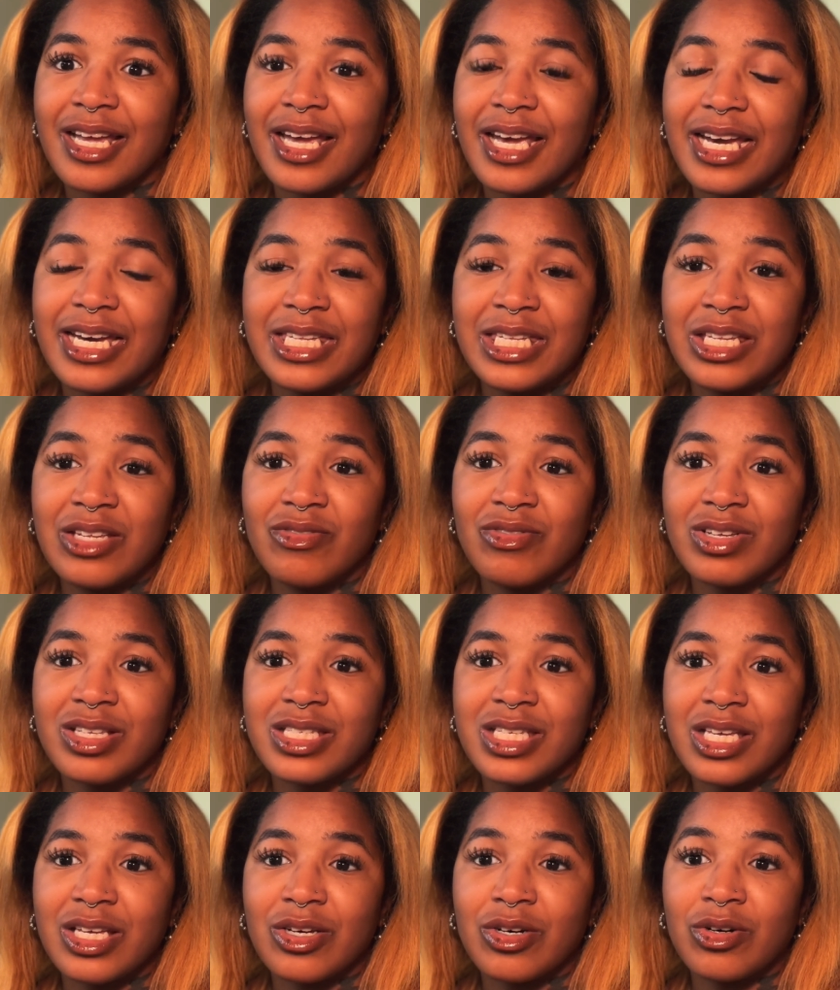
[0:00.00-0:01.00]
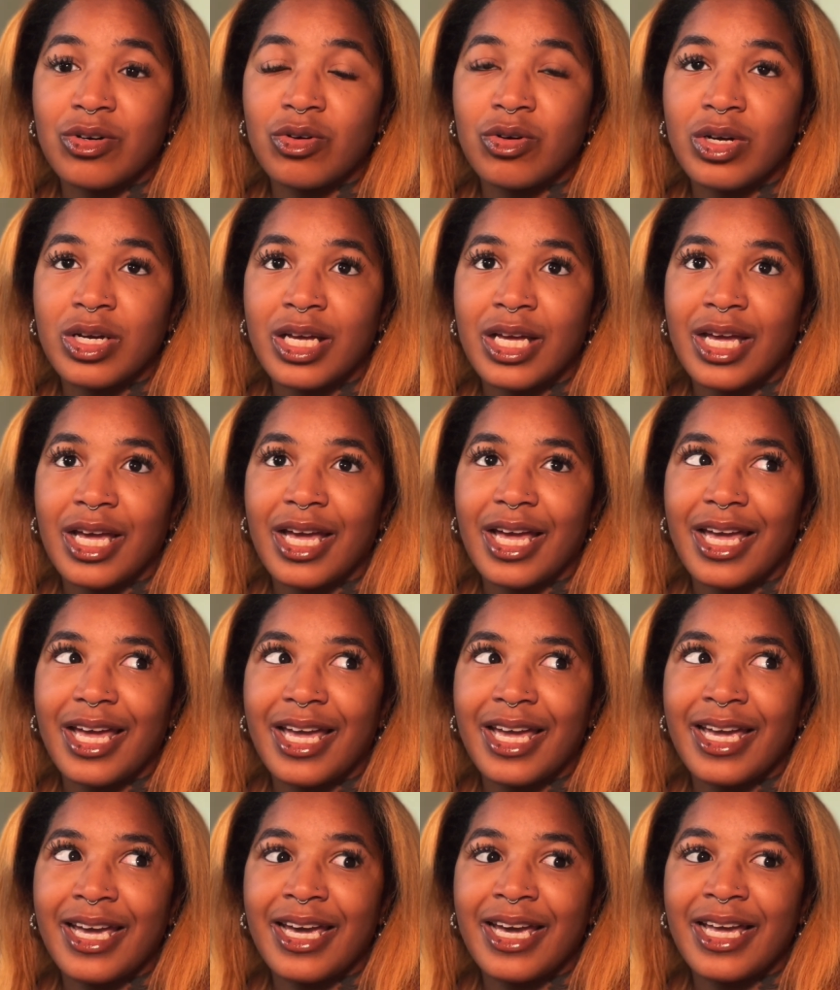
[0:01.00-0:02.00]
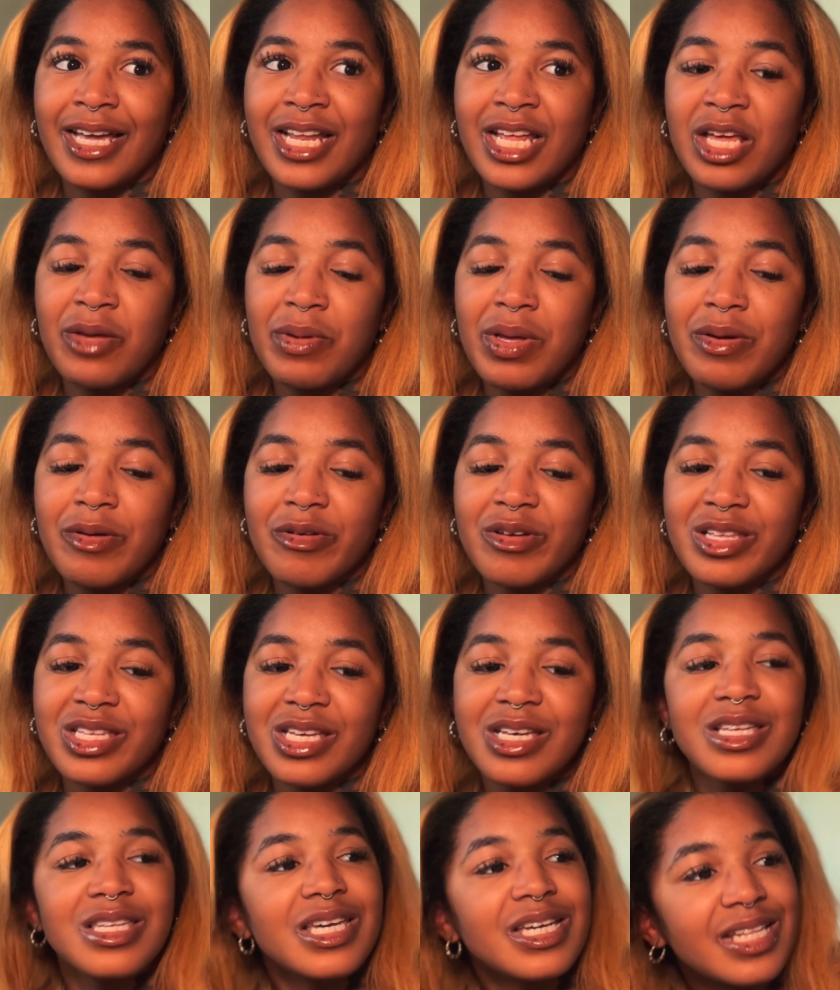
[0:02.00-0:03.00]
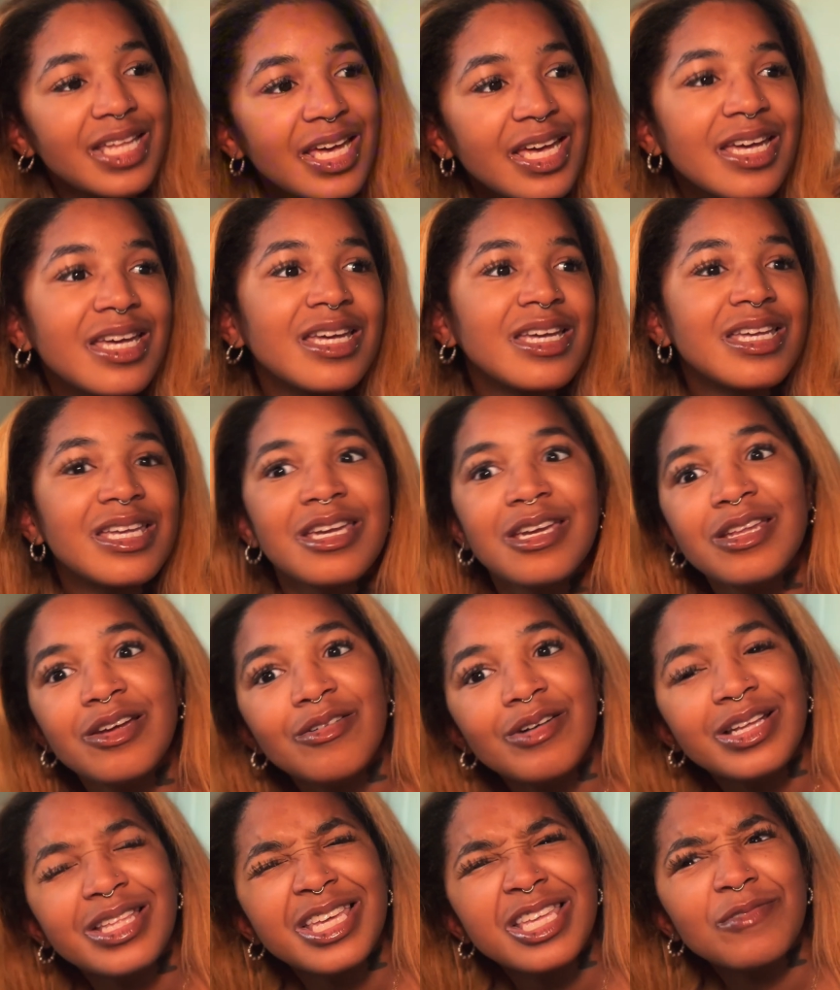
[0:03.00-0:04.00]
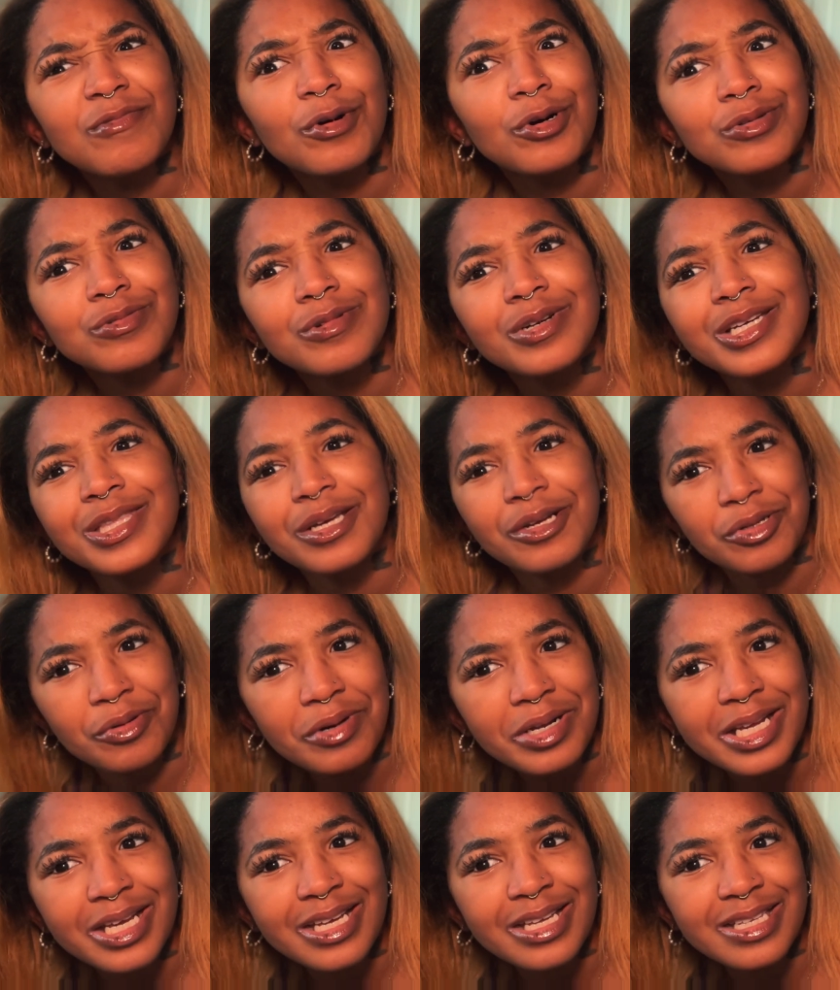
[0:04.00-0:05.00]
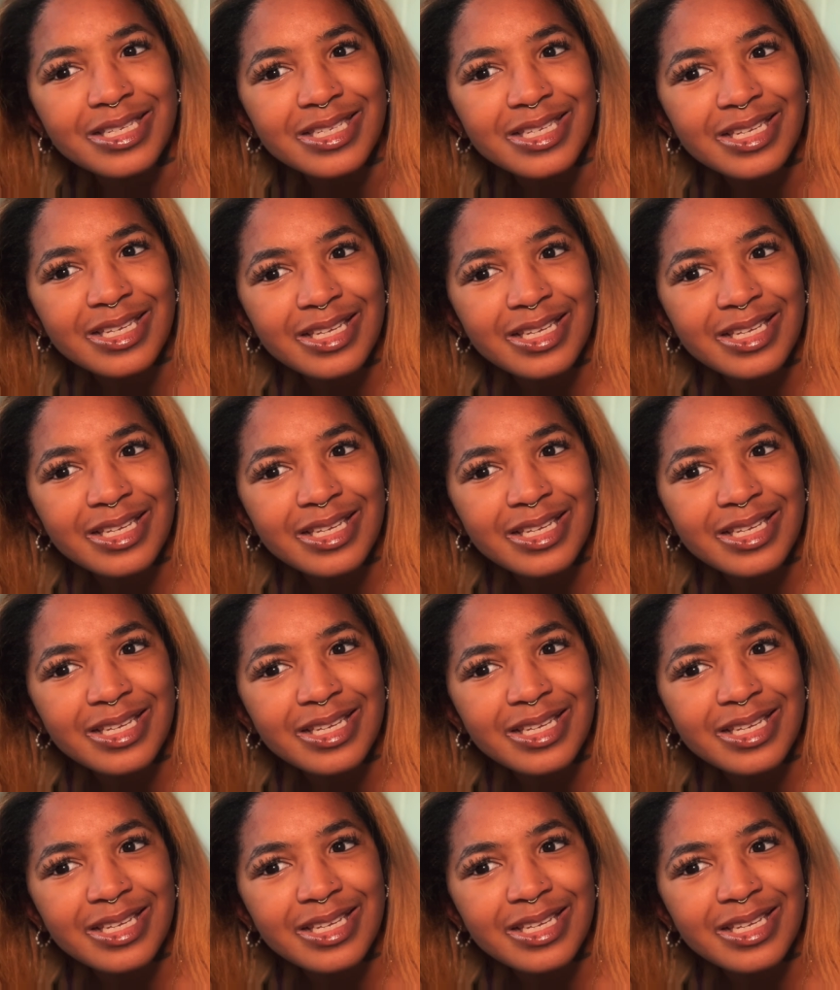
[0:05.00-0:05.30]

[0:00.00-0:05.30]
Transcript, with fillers: and Living Single, and it made me realize I was like, dang, you know what? These folks were in their 20s.